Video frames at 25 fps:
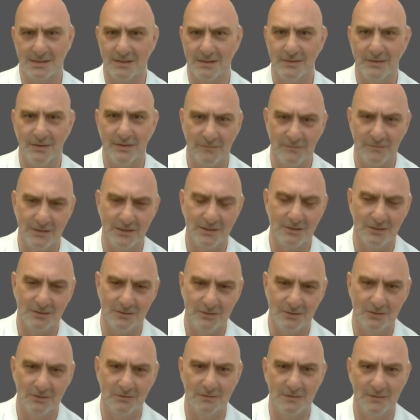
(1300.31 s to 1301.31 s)
It's got nothing
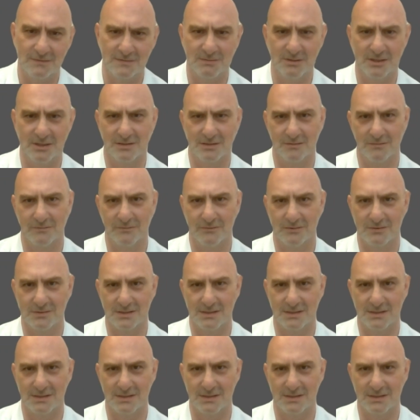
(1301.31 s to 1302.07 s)
to do with special